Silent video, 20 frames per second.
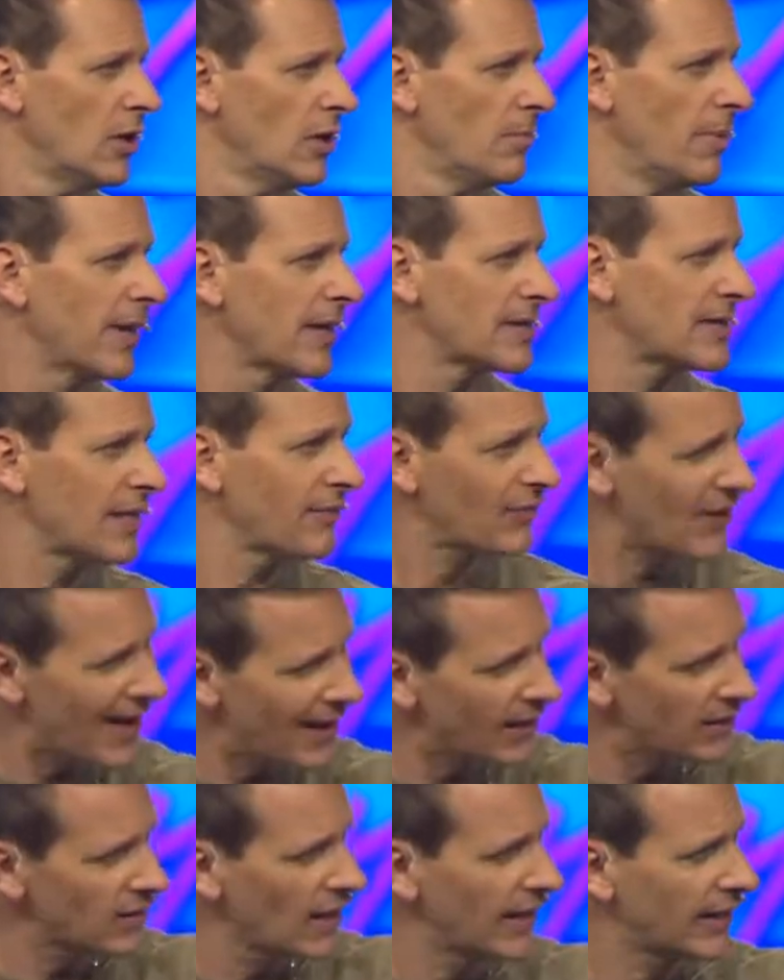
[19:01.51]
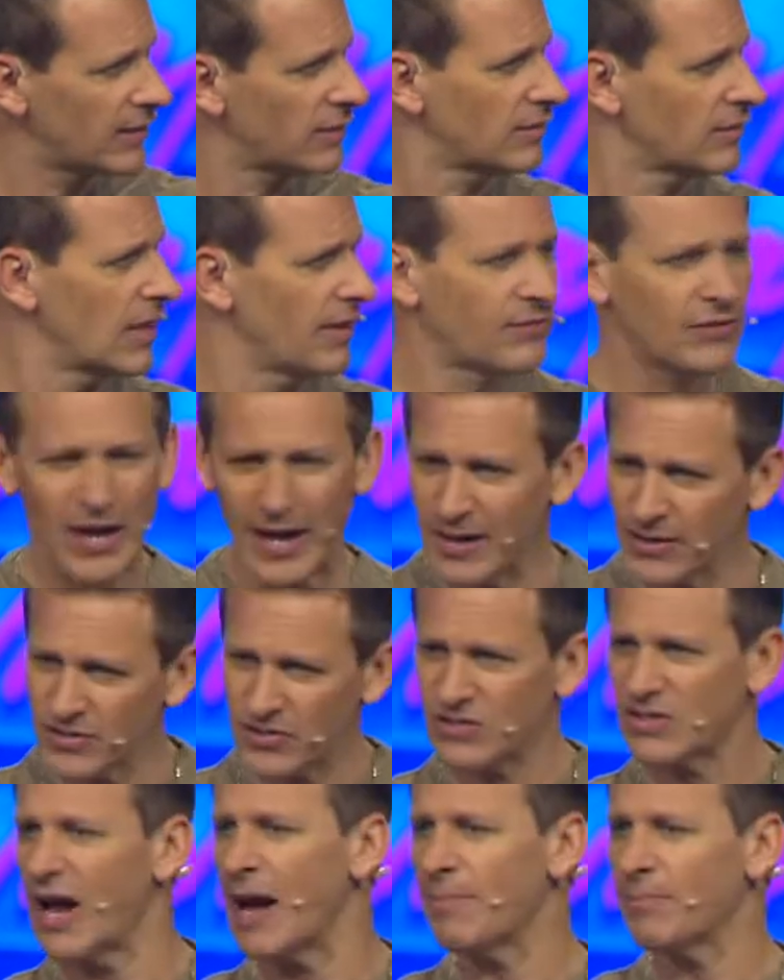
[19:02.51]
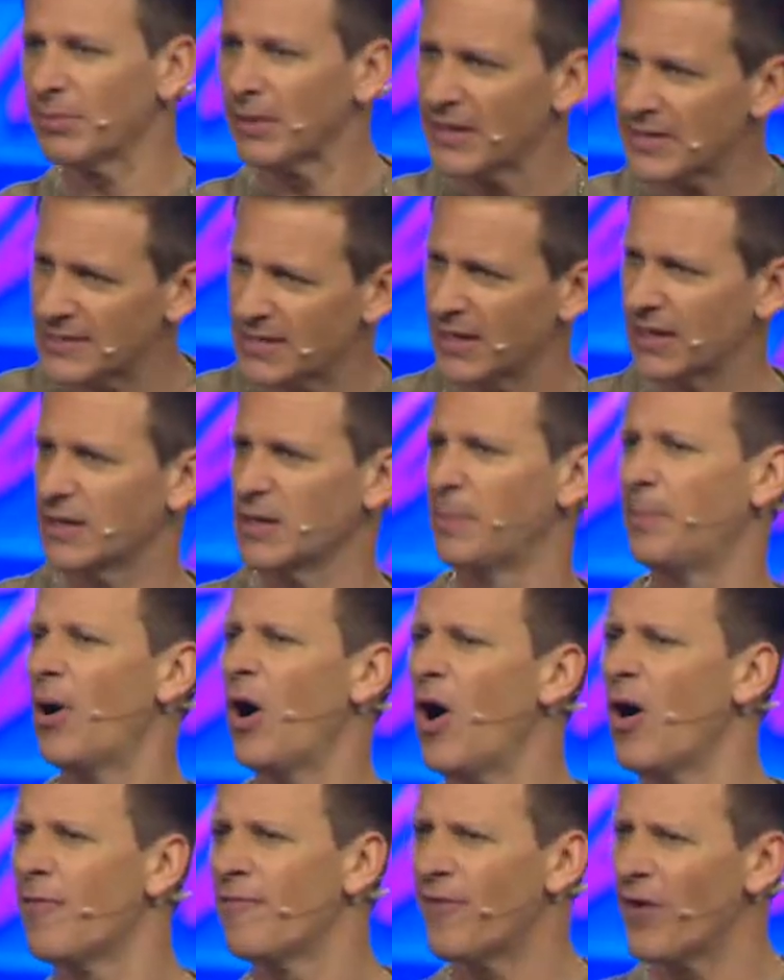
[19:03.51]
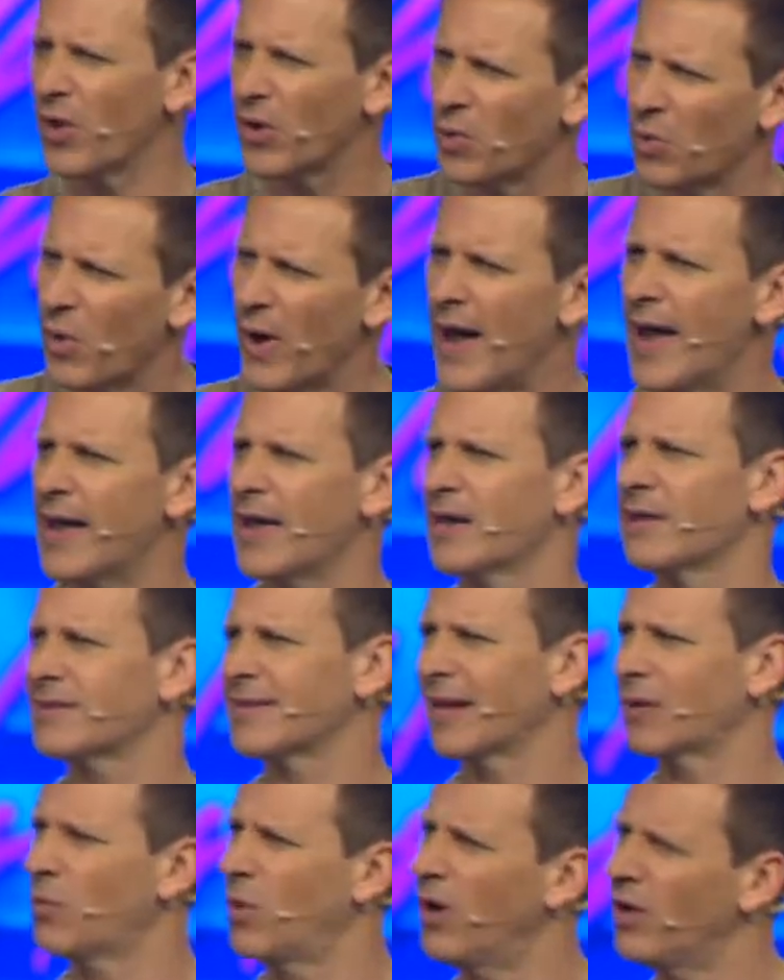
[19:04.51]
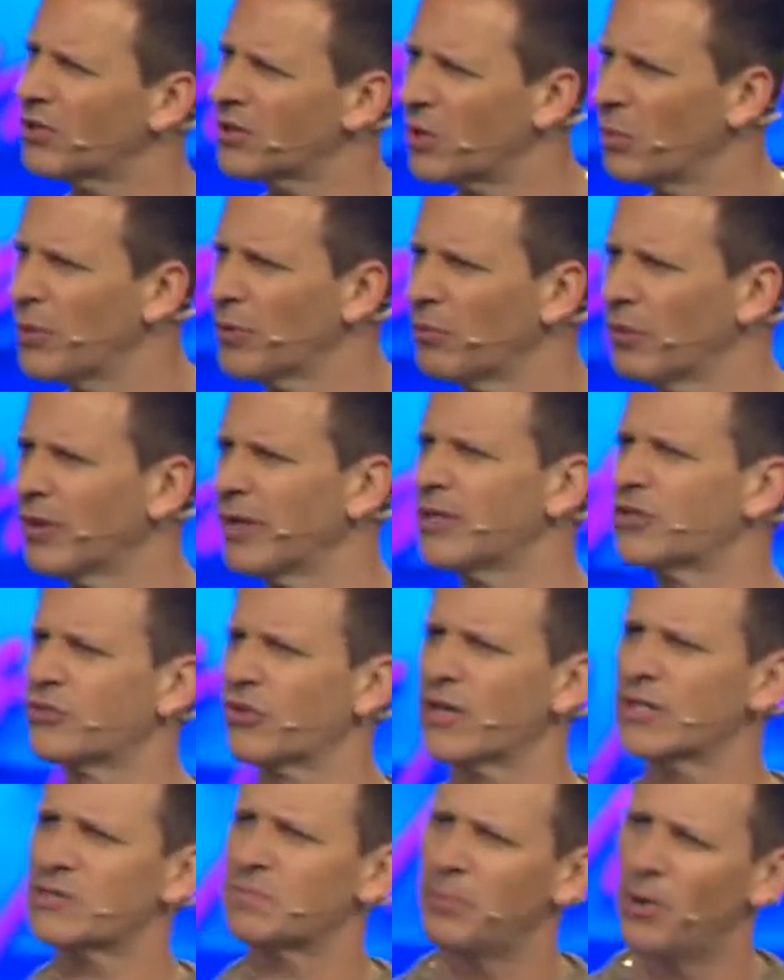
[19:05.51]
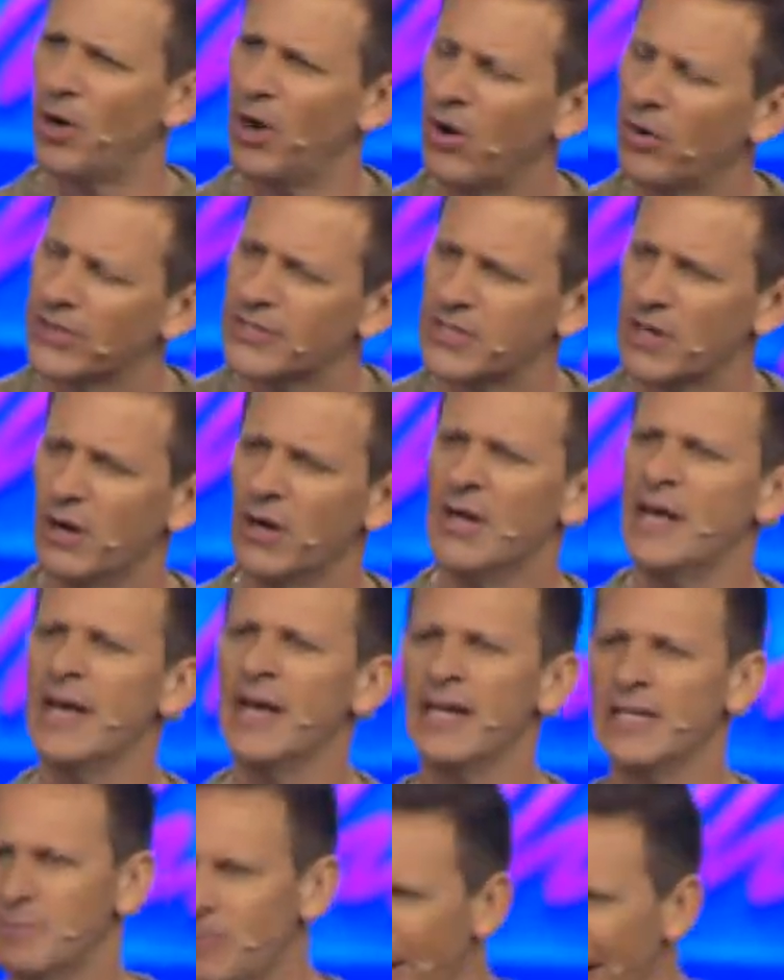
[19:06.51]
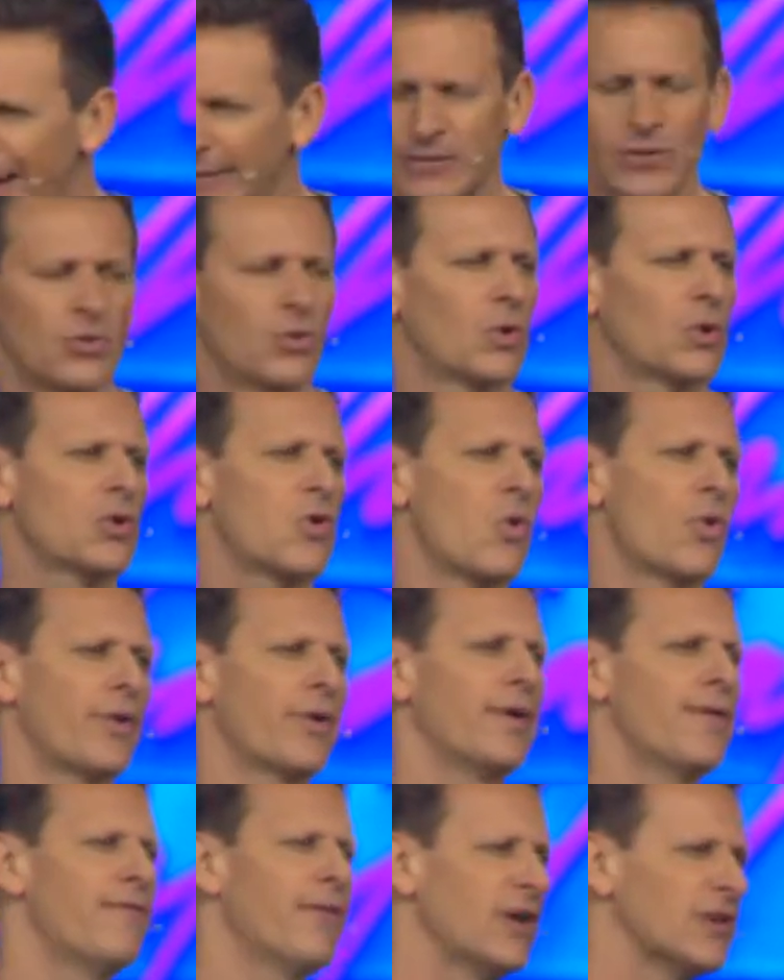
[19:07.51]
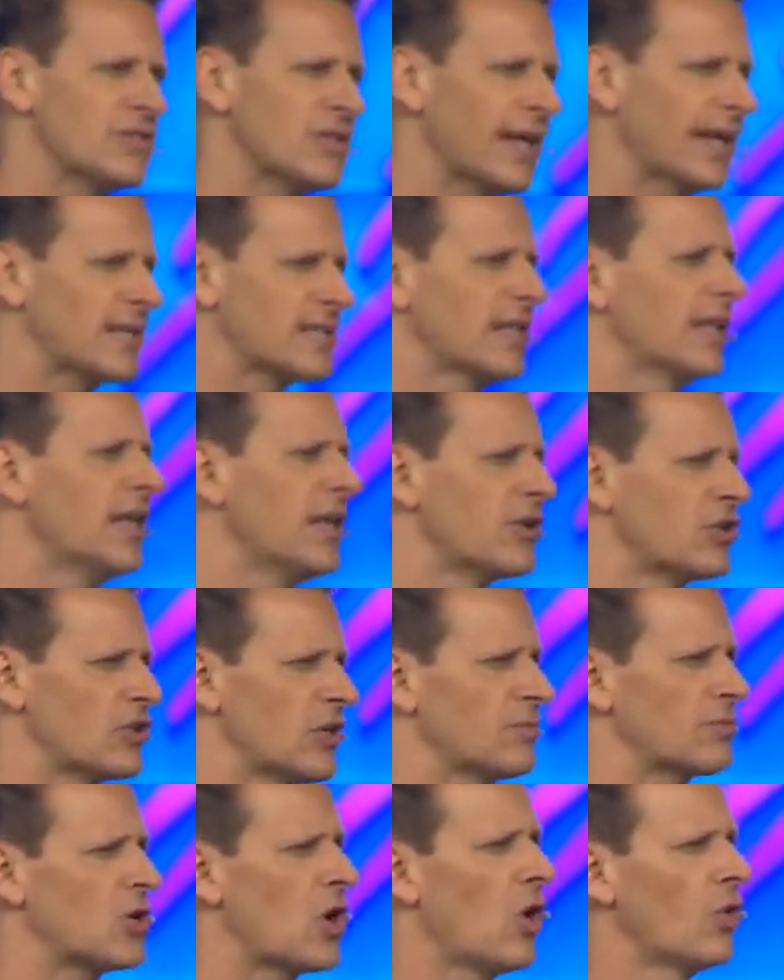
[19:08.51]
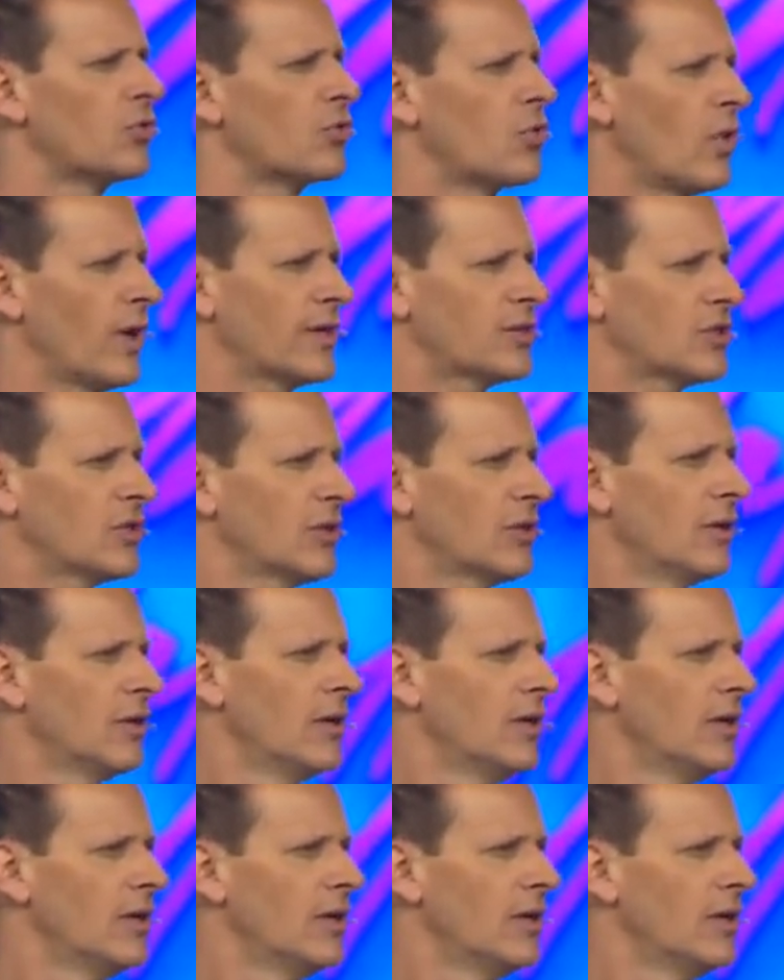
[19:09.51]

Because they've kind of stopped listening to Paul and fallen away. And it's like, well, can we really trust Paul? And so he's backed into a corner. He feels like his leadership's called in question.